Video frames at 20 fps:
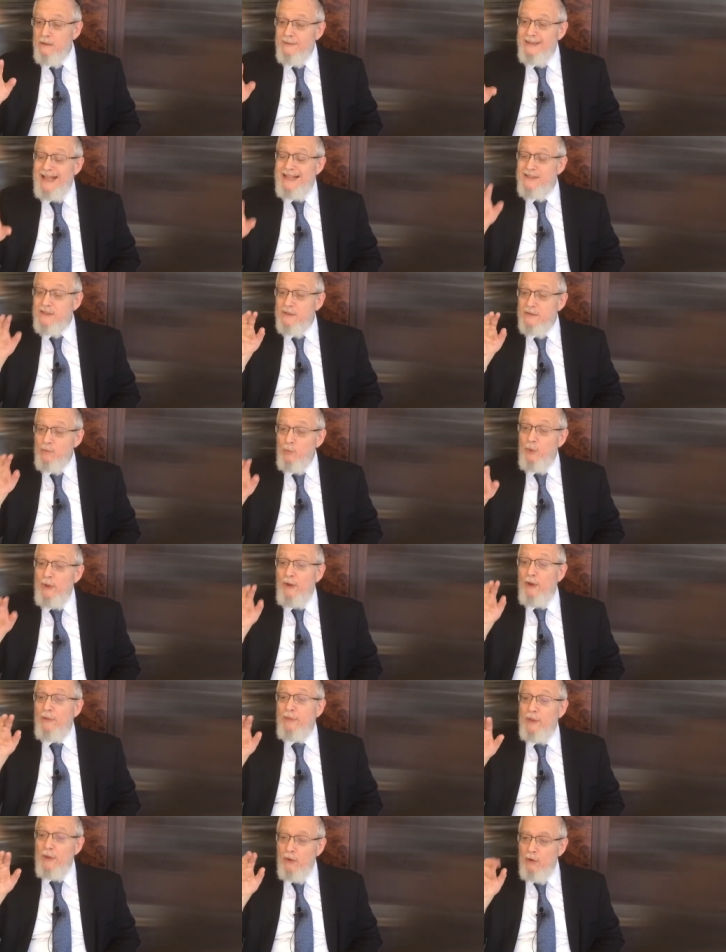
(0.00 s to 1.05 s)
That's, we
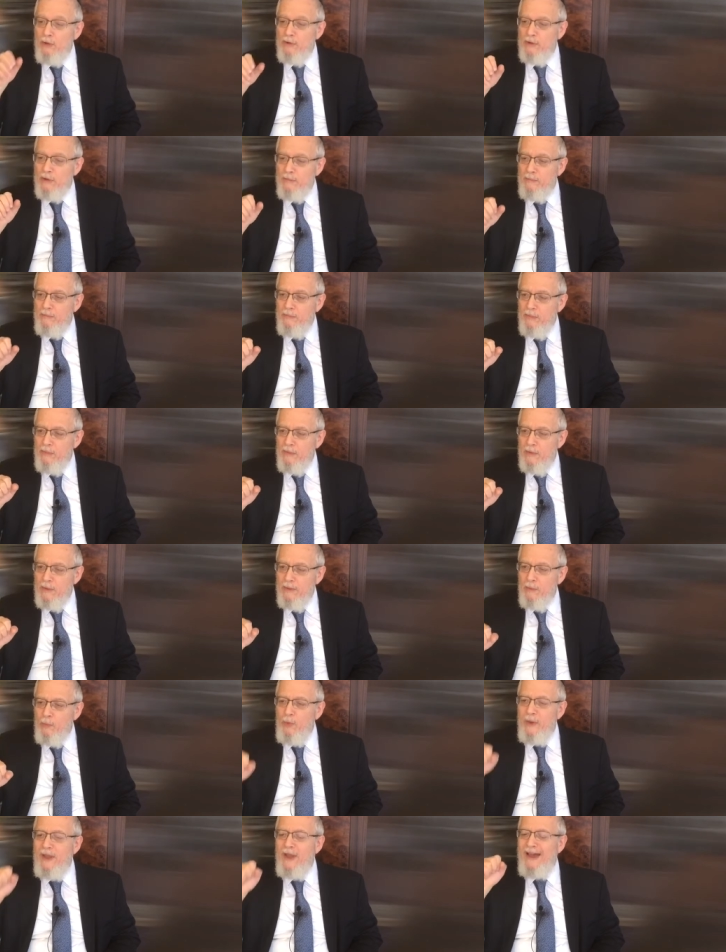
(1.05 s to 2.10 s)
are the Odom.
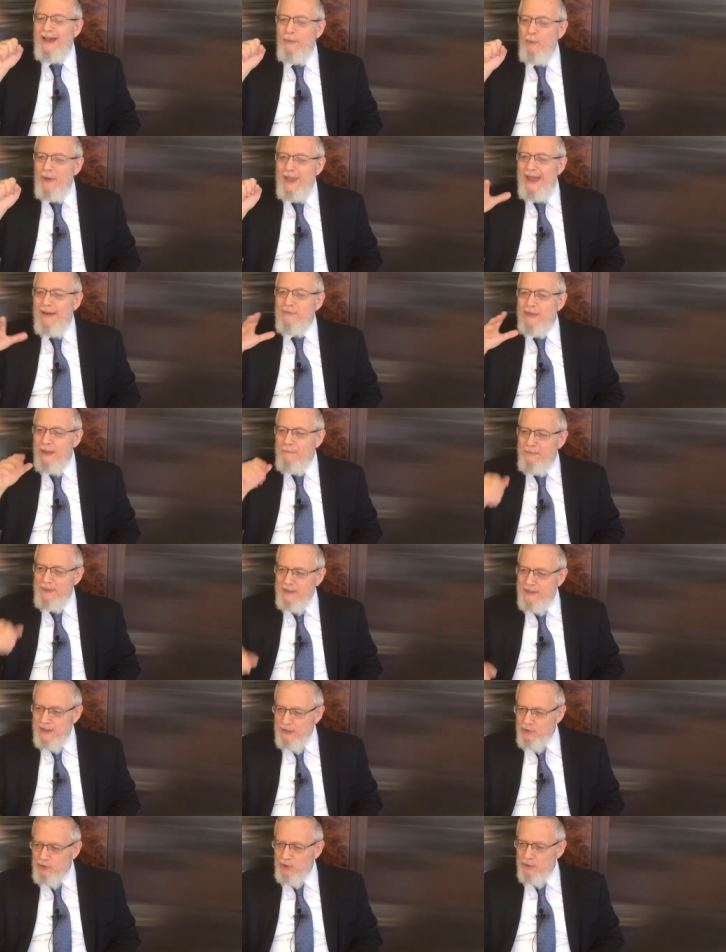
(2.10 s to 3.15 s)
We, ha- we have that
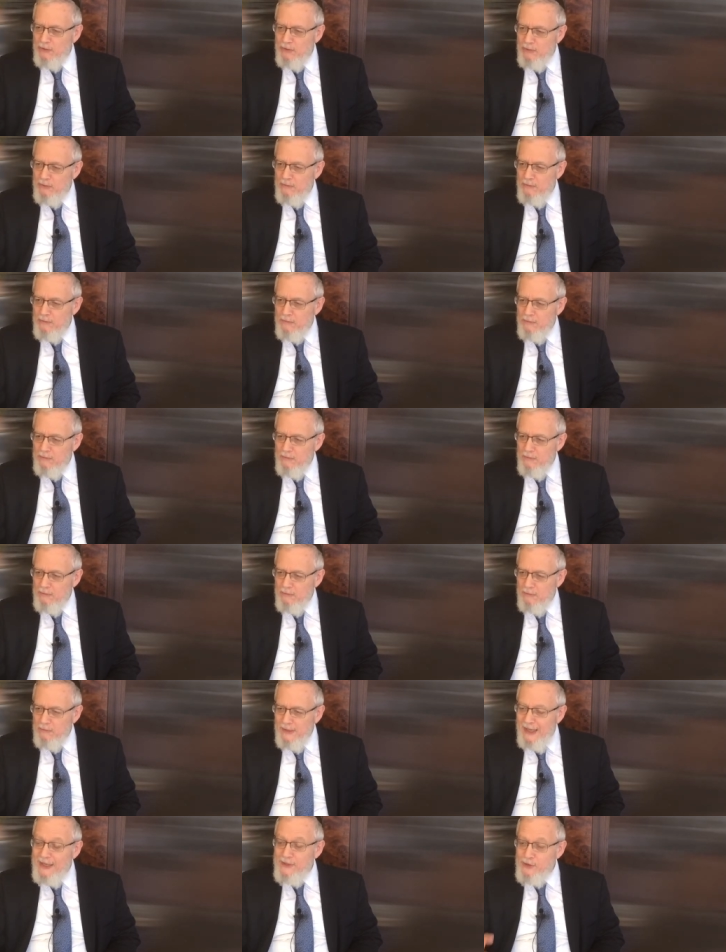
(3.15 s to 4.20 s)
potential
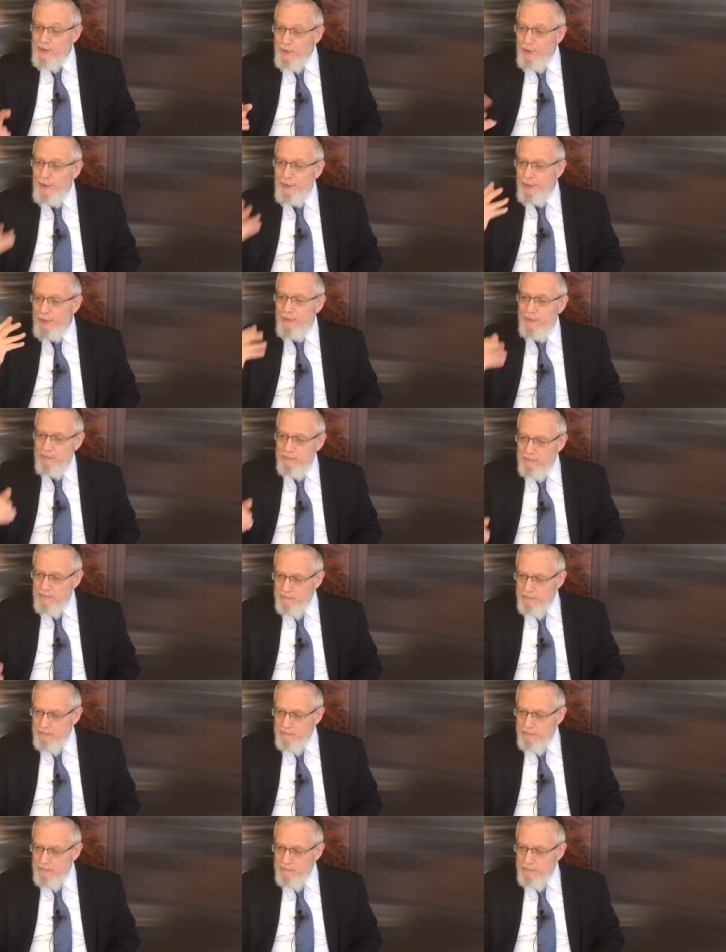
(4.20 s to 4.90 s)
as earth.